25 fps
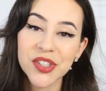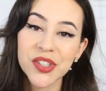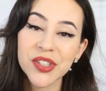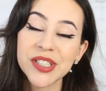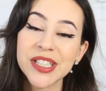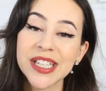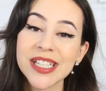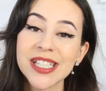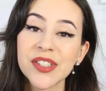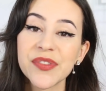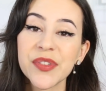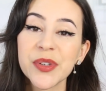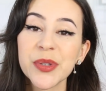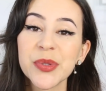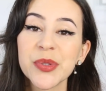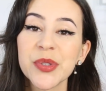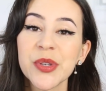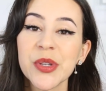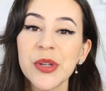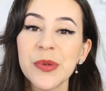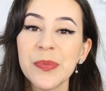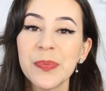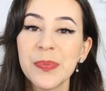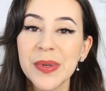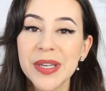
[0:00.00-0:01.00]
Today's video is
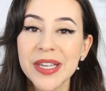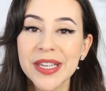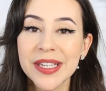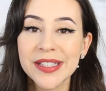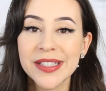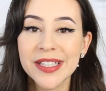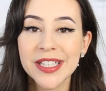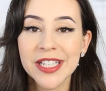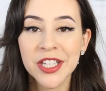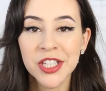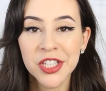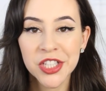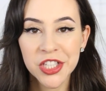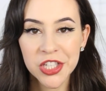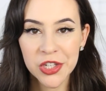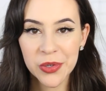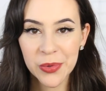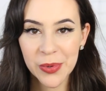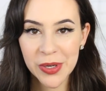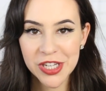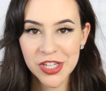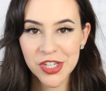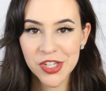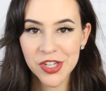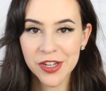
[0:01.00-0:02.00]
going to be the
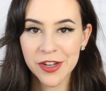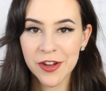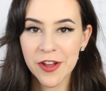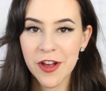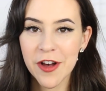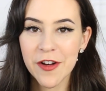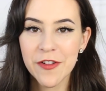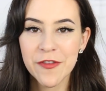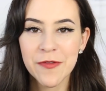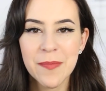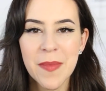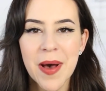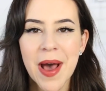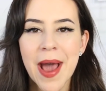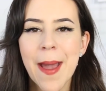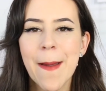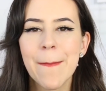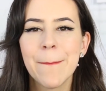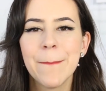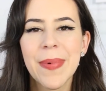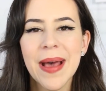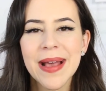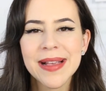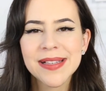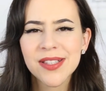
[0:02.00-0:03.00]
continuation of my
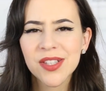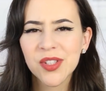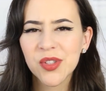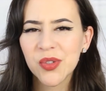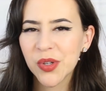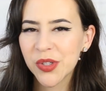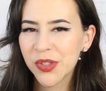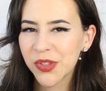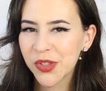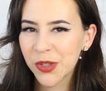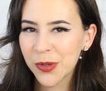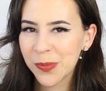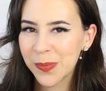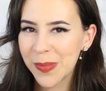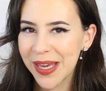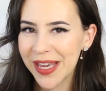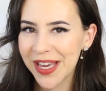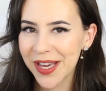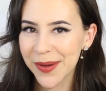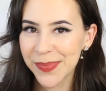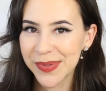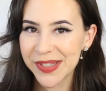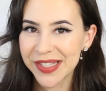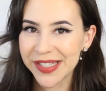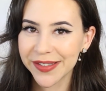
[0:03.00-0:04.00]
best drugstore
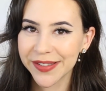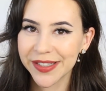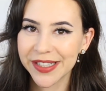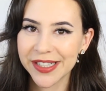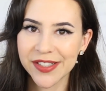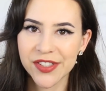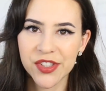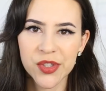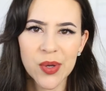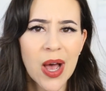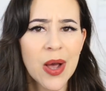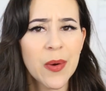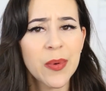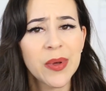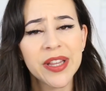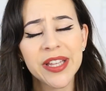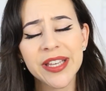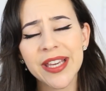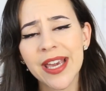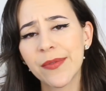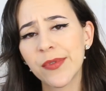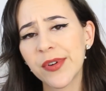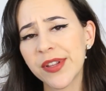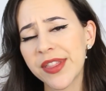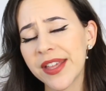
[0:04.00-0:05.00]
makeup series. So I will
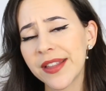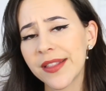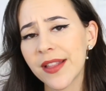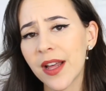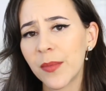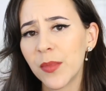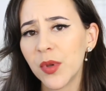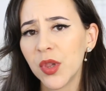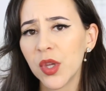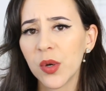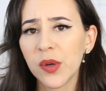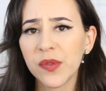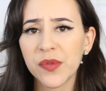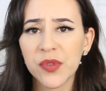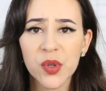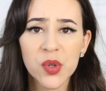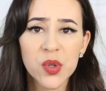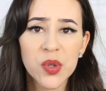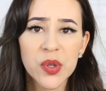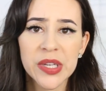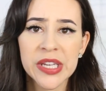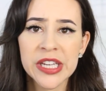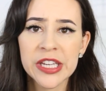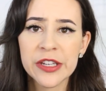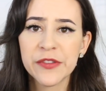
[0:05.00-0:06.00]
link everything down below if
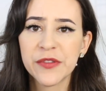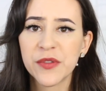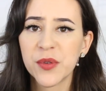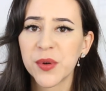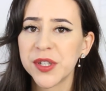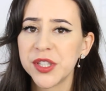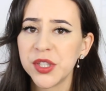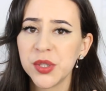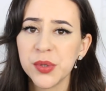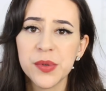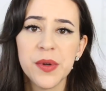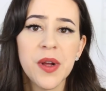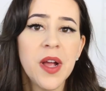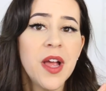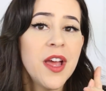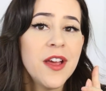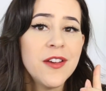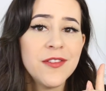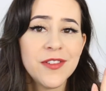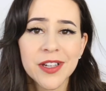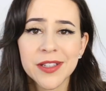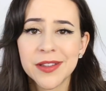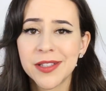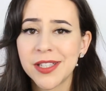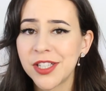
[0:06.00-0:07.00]
you're looking for a new
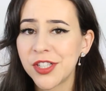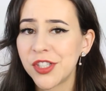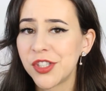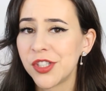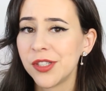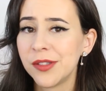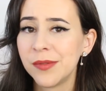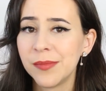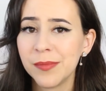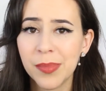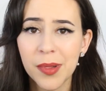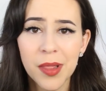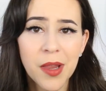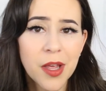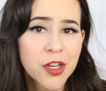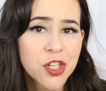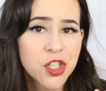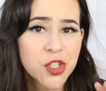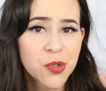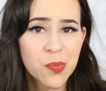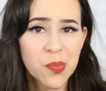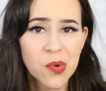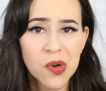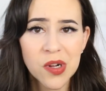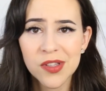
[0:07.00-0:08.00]
foundation,
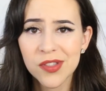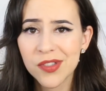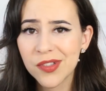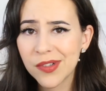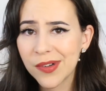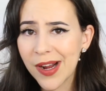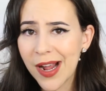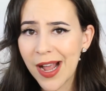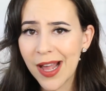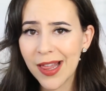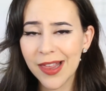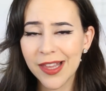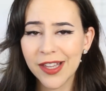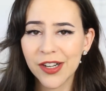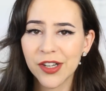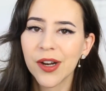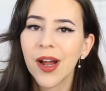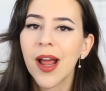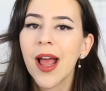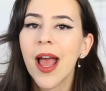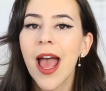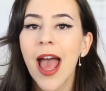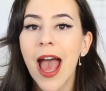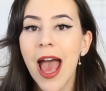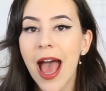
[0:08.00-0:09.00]
blush, bronzer,
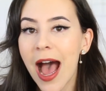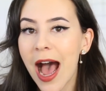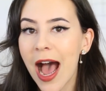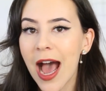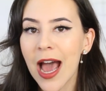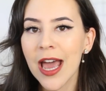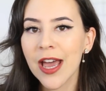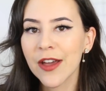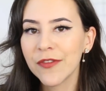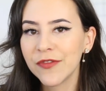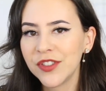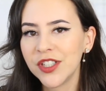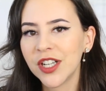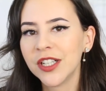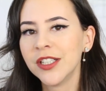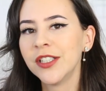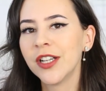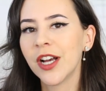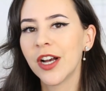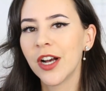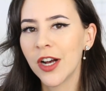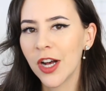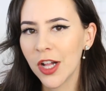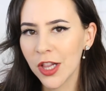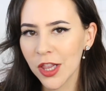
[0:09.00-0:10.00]
highlighter. I have
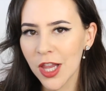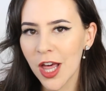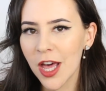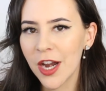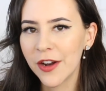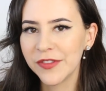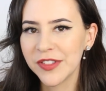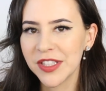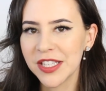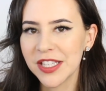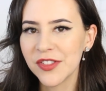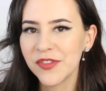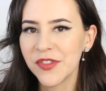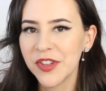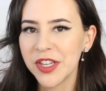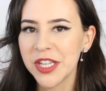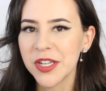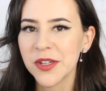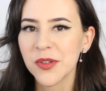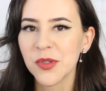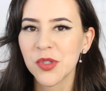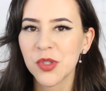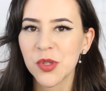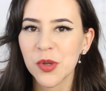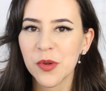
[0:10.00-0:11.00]
done a lot of these
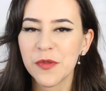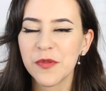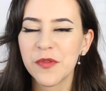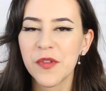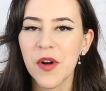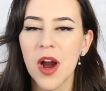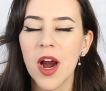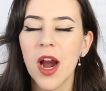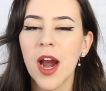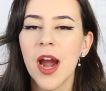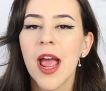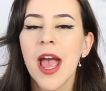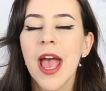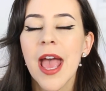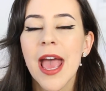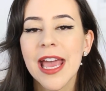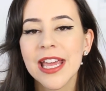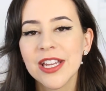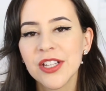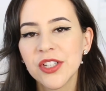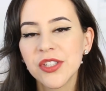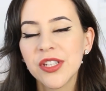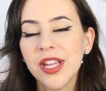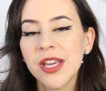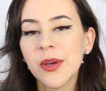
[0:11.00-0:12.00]
videos so far,
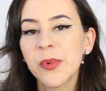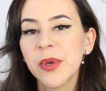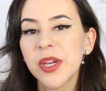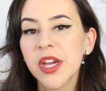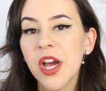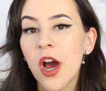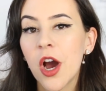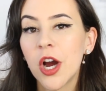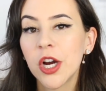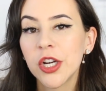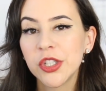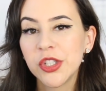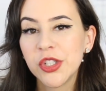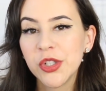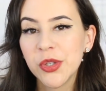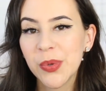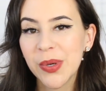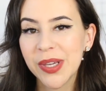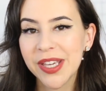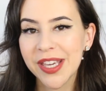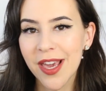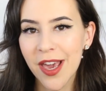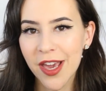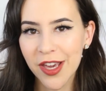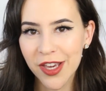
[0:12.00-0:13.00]
and today we are
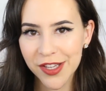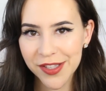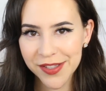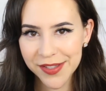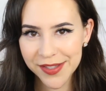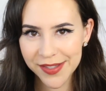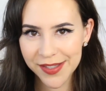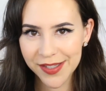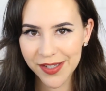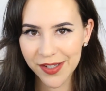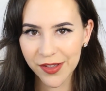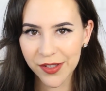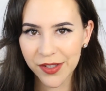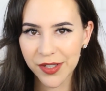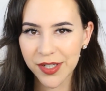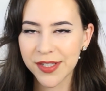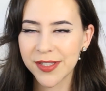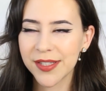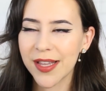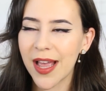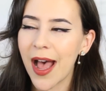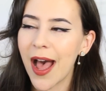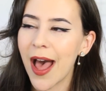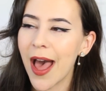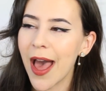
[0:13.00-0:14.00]
doing
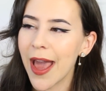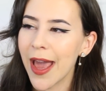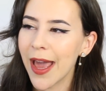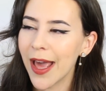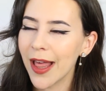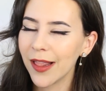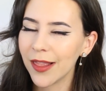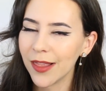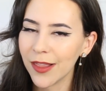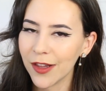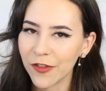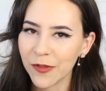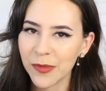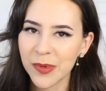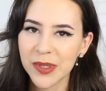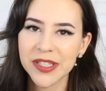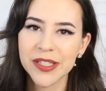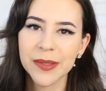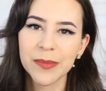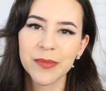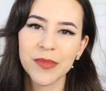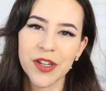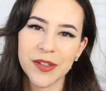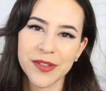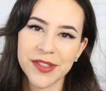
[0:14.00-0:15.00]
concealers. I love me
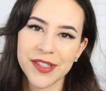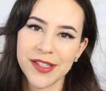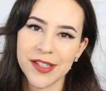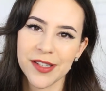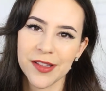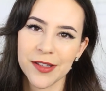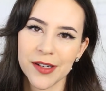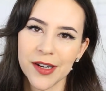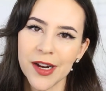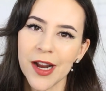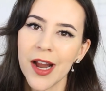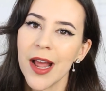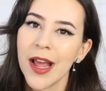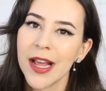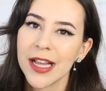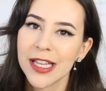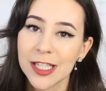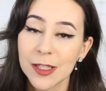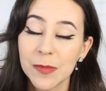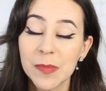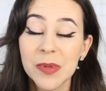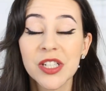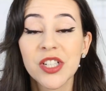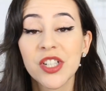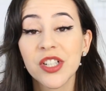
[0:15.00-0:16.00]
some concealer,
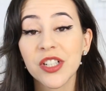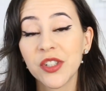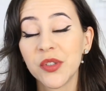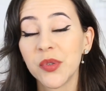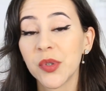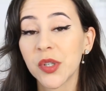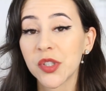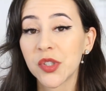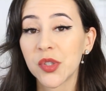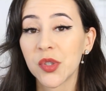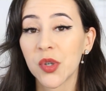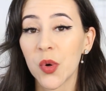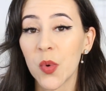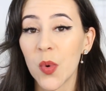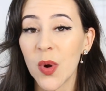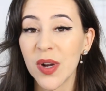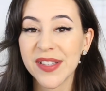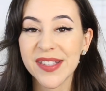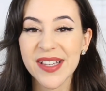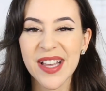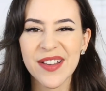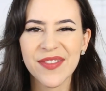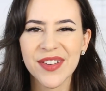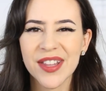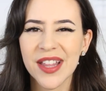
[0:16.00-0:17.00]
especially drugstore
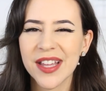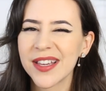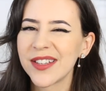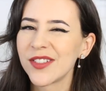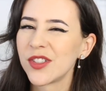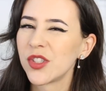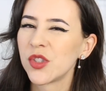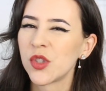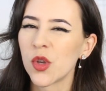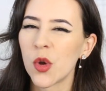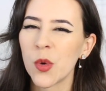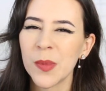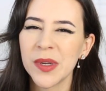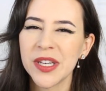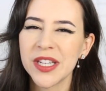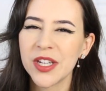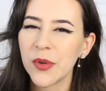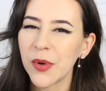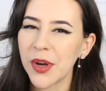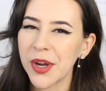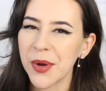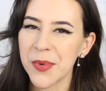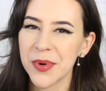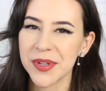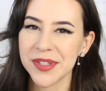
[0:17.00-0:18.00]
ones. I feel like so many
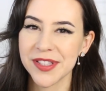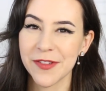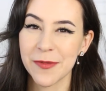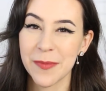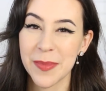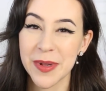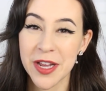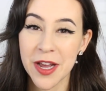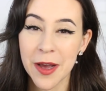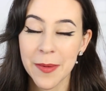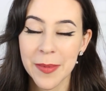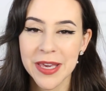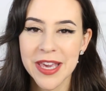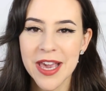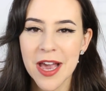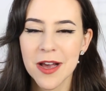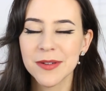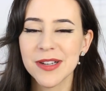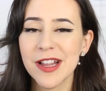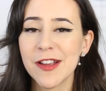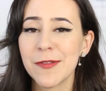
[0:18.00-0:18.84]
great ones have been coming out.